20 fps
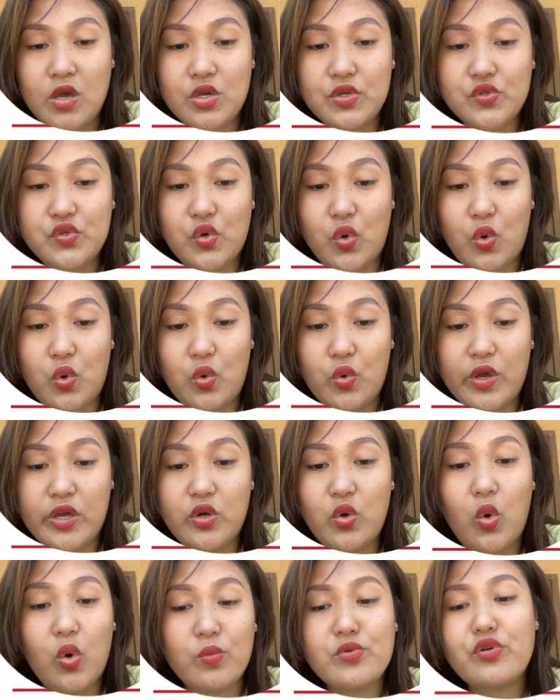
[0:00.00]
So in
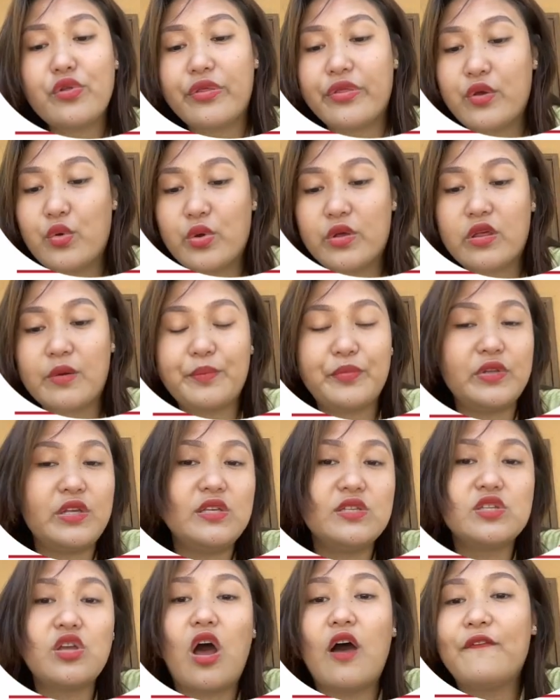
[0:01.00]
home rule theory, the
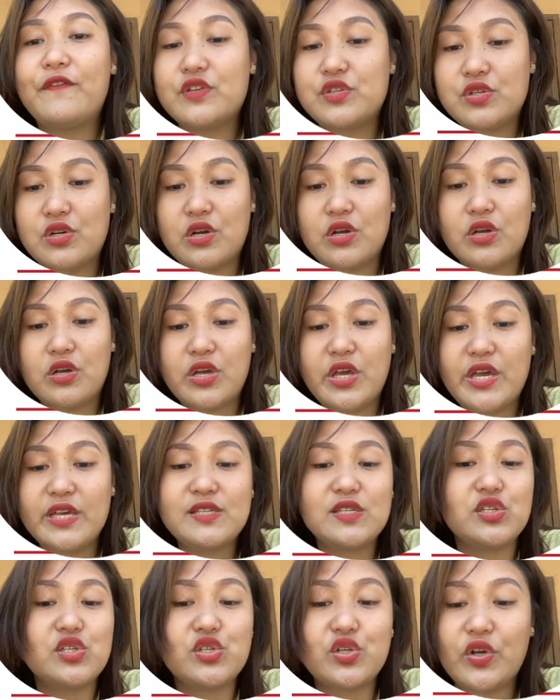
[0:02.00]
police officer
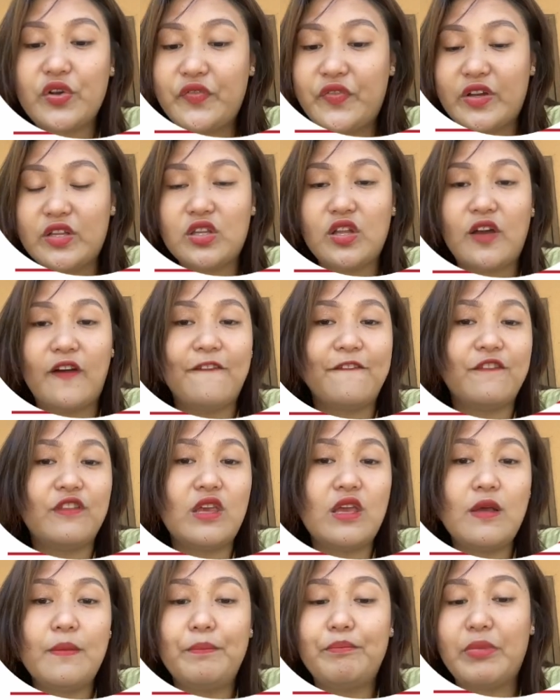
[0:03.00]
is a servant of
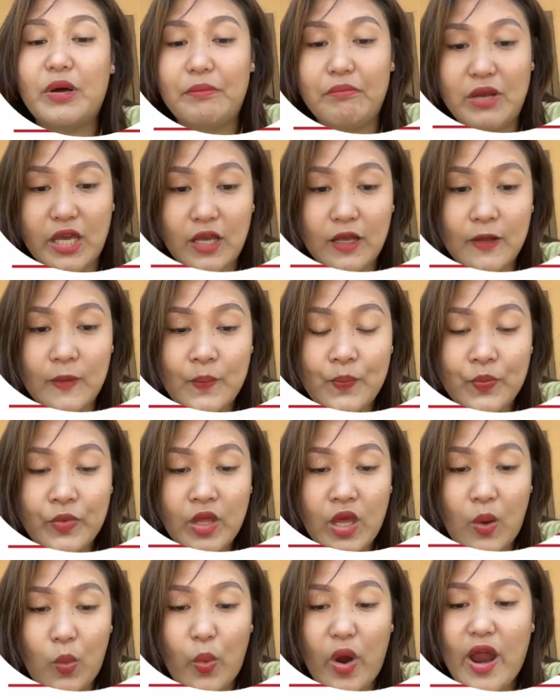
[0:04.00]
the public.
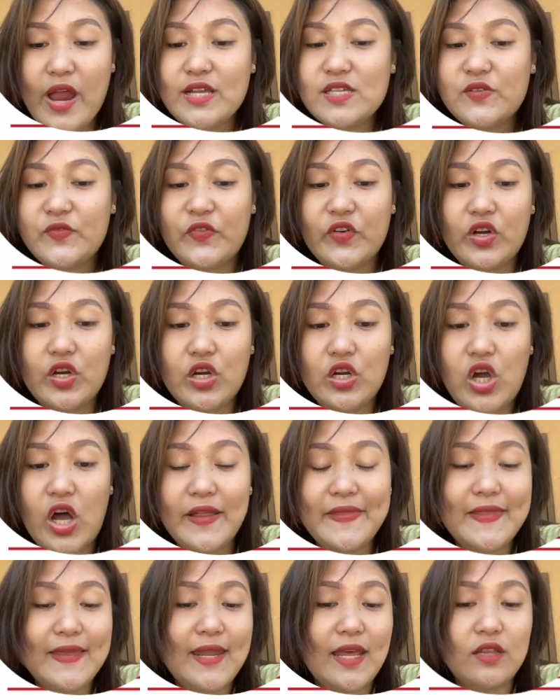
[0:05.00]
Whereas for
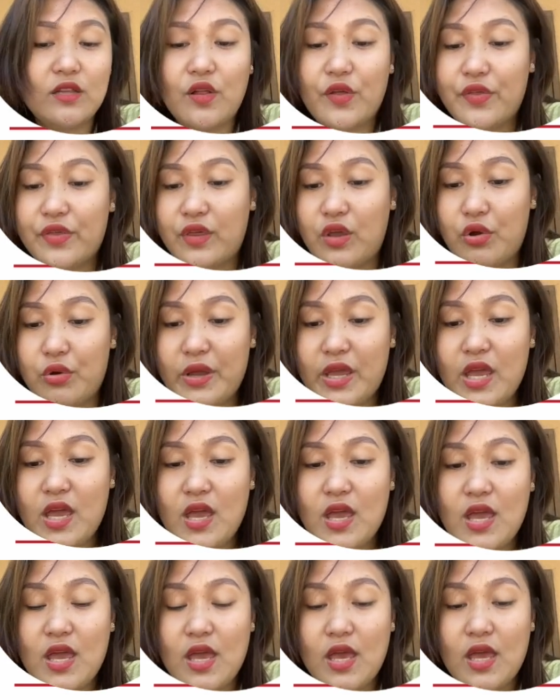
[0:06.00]
continental theory,
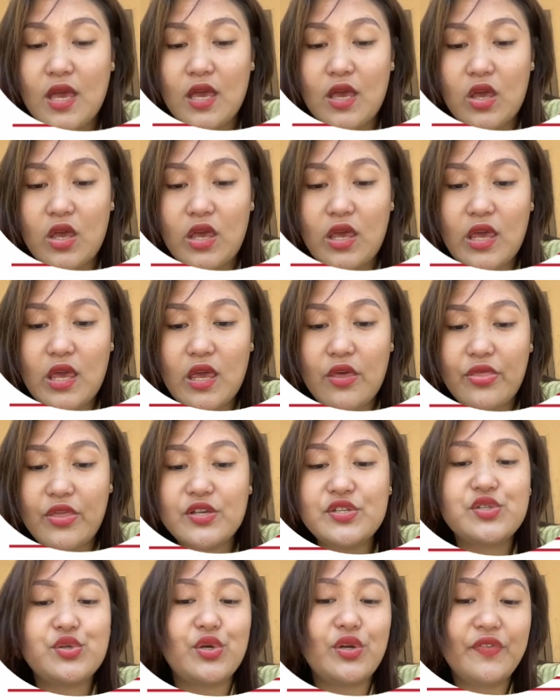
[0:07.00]
the
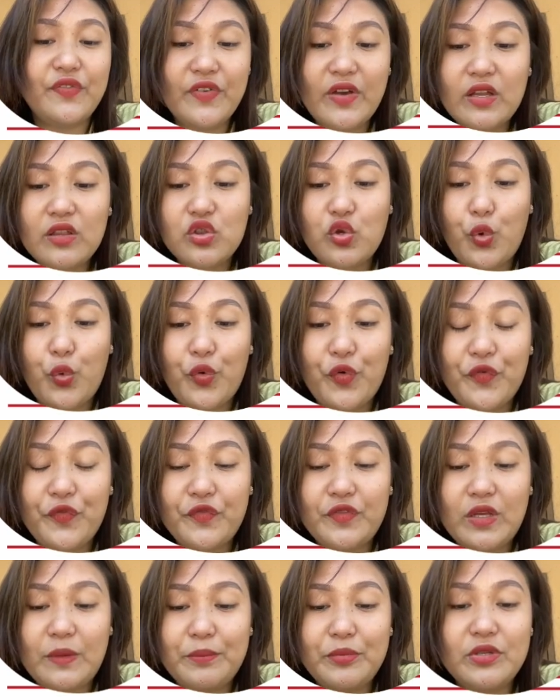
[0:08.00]
servant of
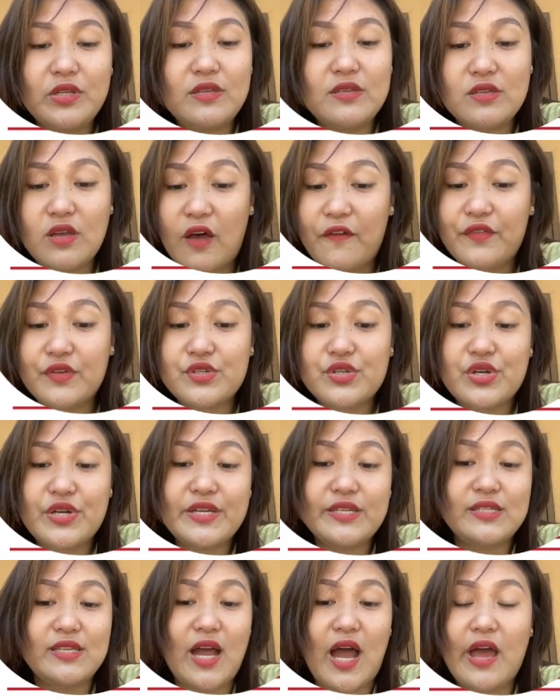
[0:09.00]
the police officer
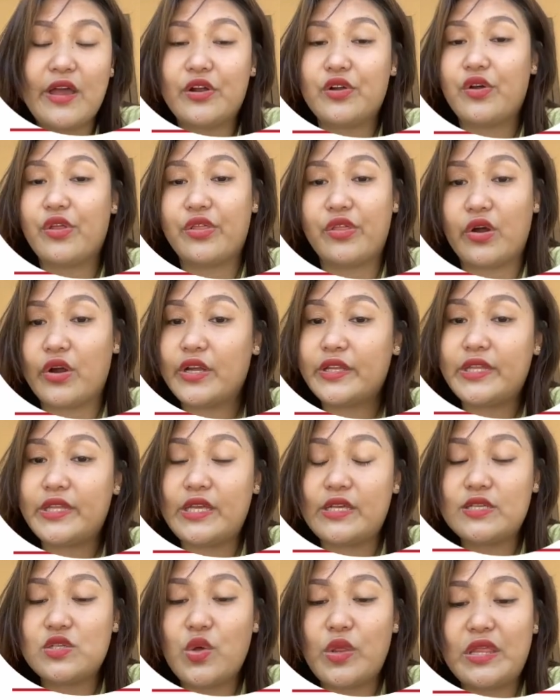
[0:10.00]
is the higher
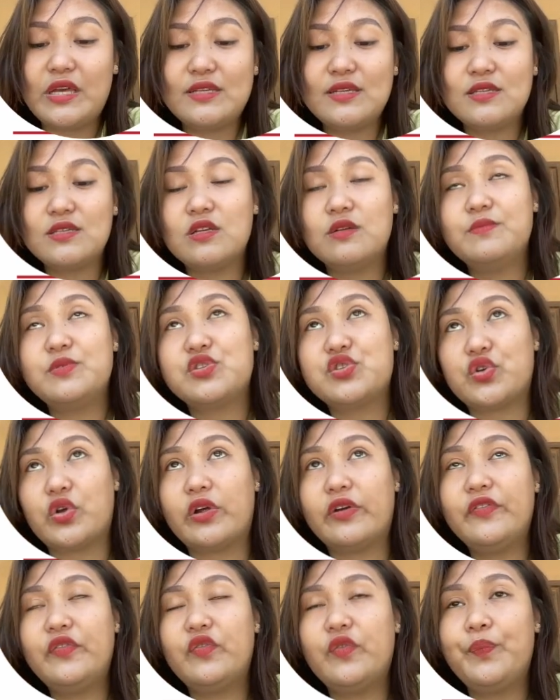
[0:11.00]
authority. So this is
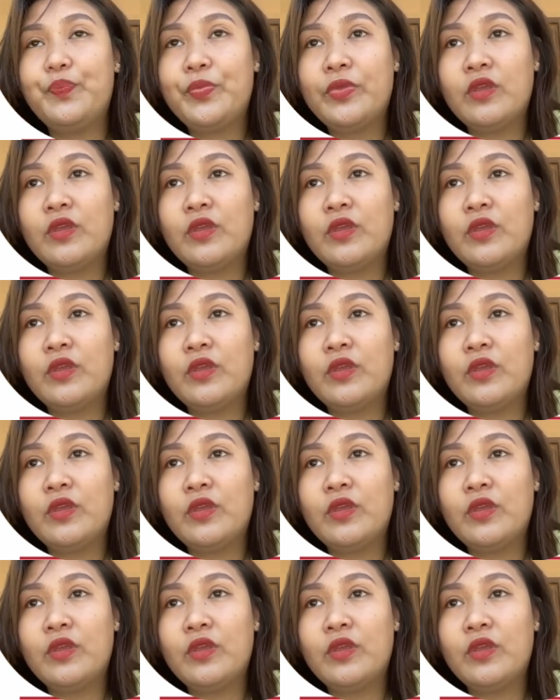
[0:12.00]
observed